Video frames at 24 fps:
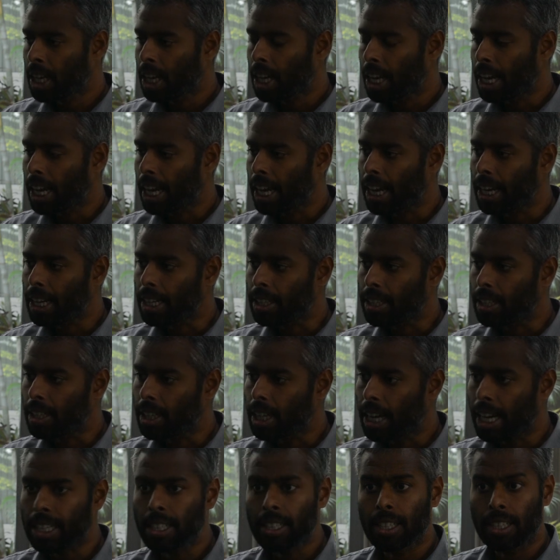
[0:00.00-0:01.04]
and
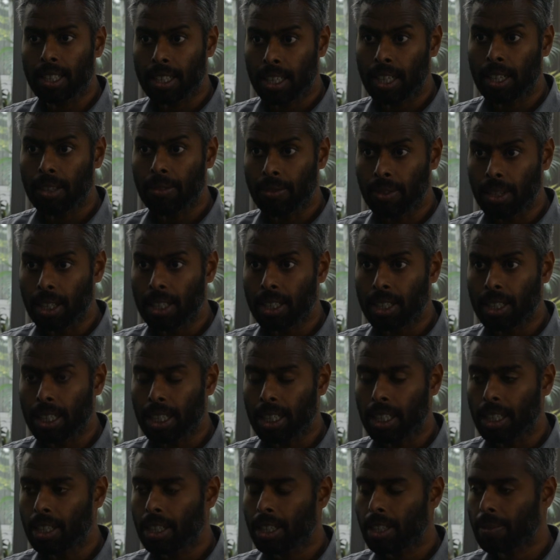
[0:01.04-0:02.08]
I did really well
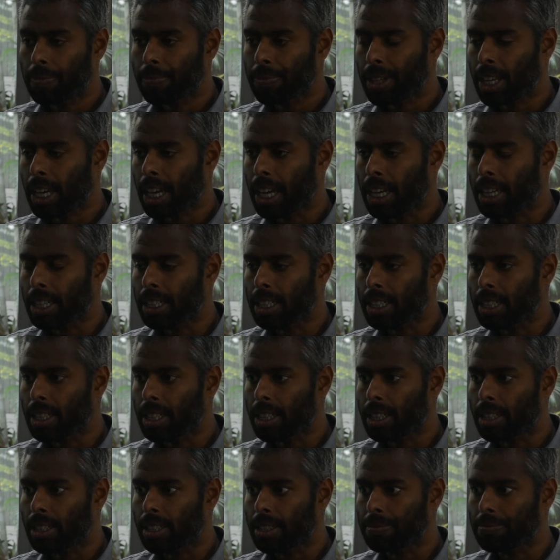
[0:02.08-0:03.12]
there. And
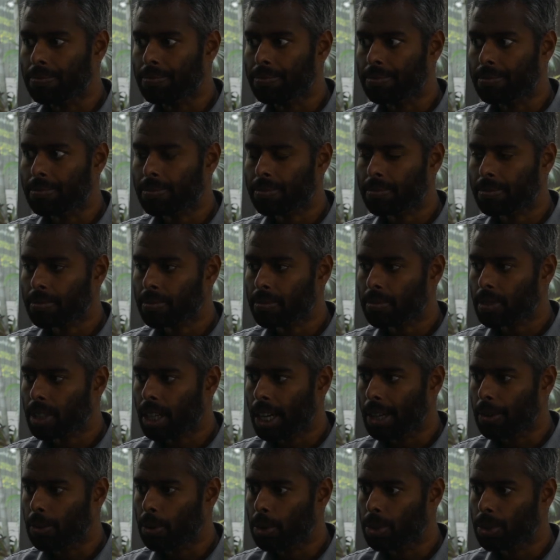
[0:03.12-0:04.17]
um, I
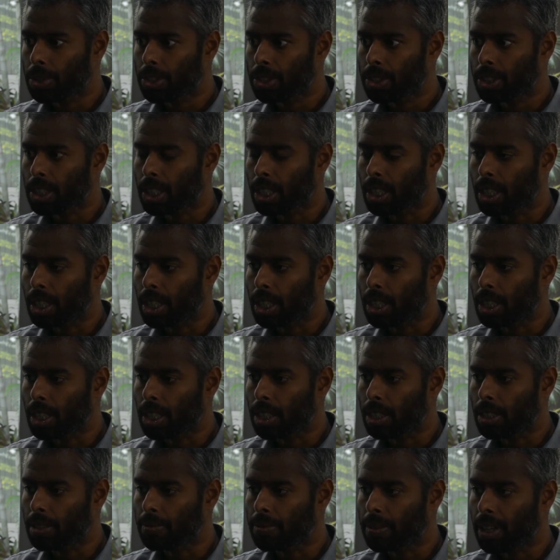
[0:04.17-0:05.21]
was uh,
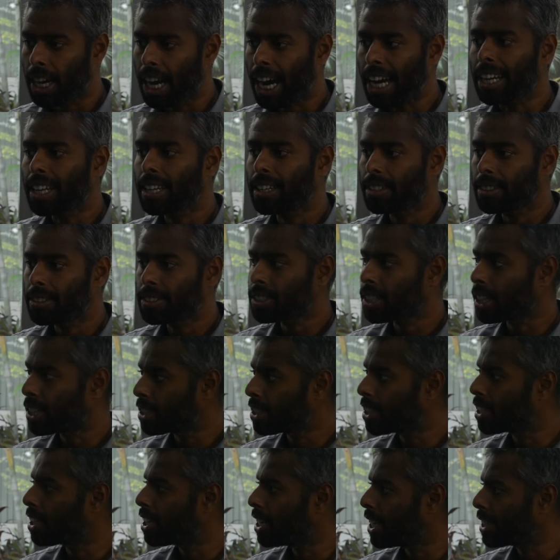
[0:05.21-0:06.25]
analyst and
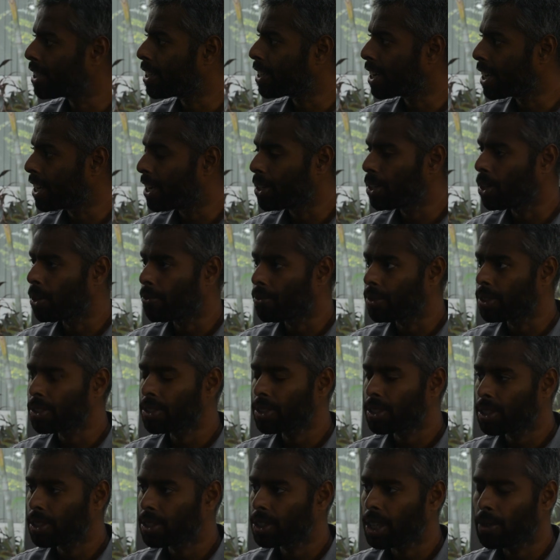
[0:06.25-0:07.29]
then later head of
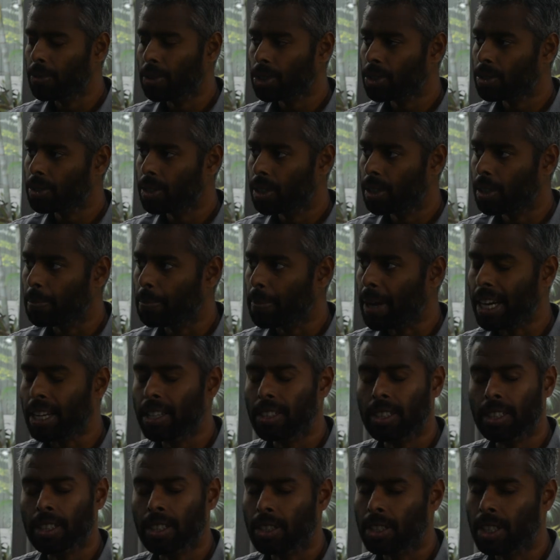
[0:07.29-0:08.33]
research. I was
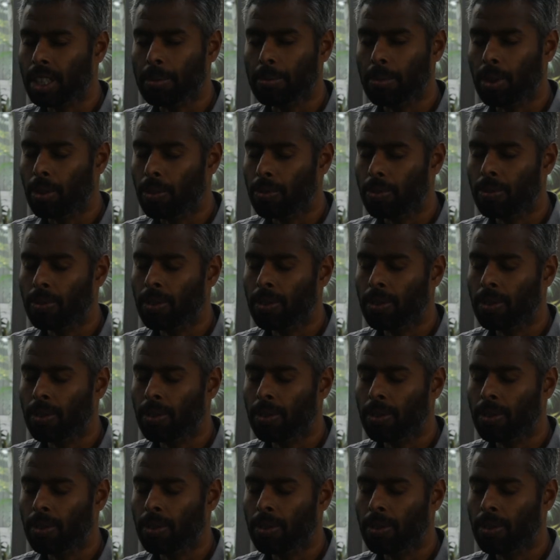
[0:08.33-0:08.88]
managing a team of